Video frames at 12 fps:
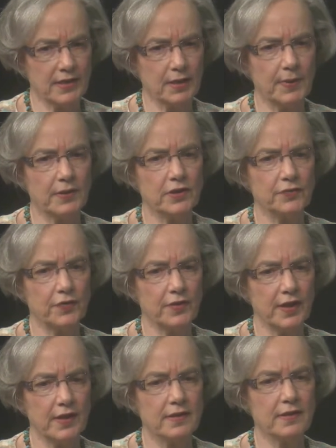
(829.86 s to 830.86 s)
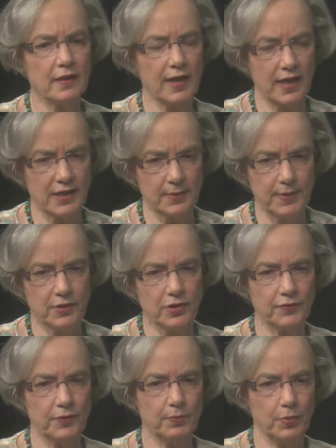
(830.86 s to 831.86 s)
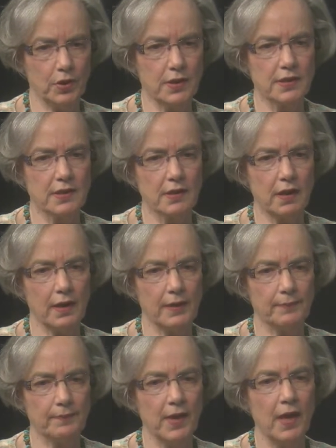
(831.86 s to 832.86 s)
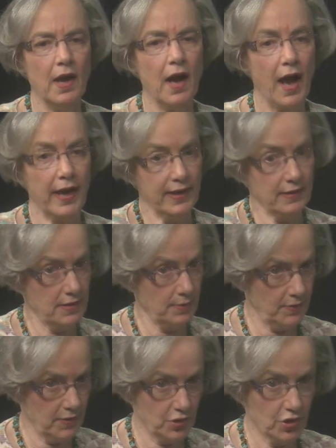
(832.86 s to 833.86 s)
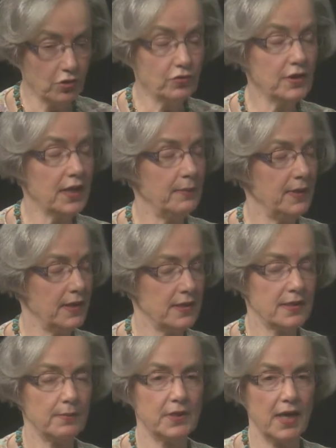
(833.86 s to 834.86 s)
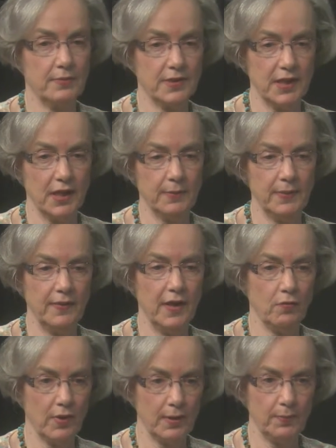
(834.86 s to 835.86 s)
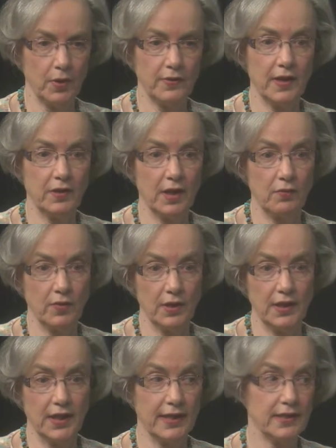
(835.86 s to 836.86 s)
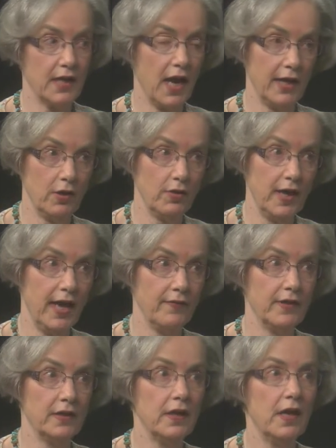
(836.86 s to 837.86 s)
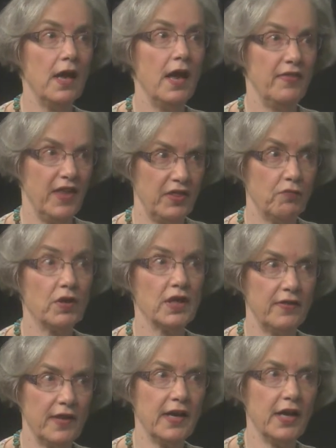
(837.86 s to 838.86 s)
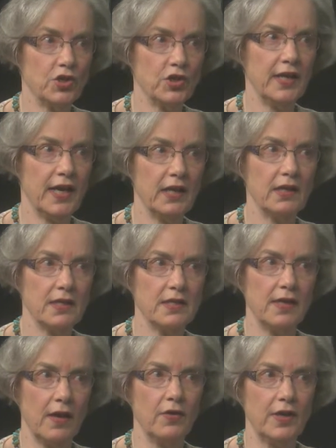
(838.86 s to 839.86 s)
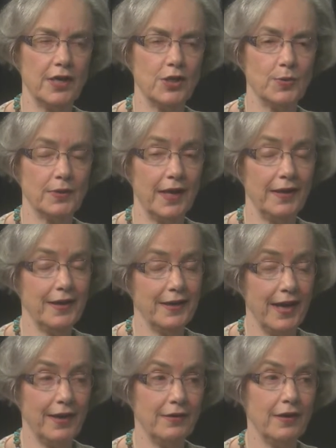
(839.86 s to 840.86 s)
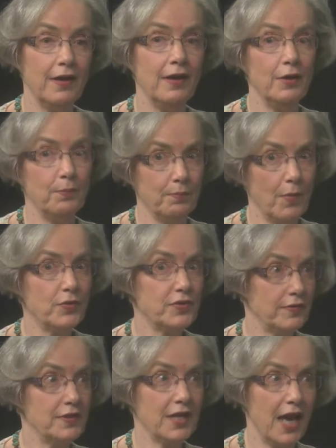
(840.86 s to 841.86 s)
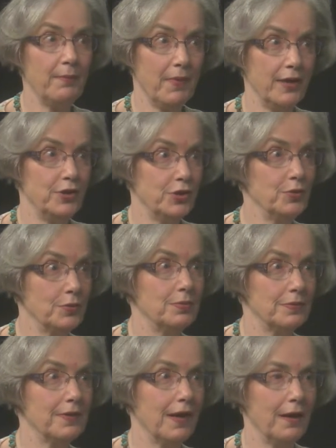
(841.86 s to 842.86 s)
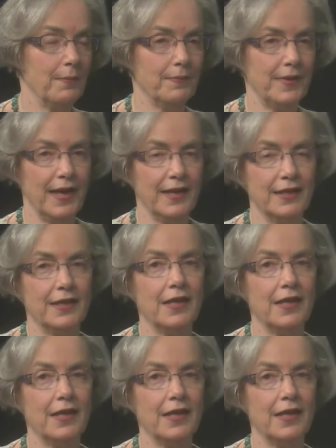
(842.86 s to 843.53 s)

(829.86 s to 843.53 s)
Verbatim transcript: about different things. They'll ask about different books. Um, I get some of the children coming in sometimes telling me they read a book that they really liked and I don't have it. They th really think I should get it because the other kids will like it. And most of the time I do um, get it.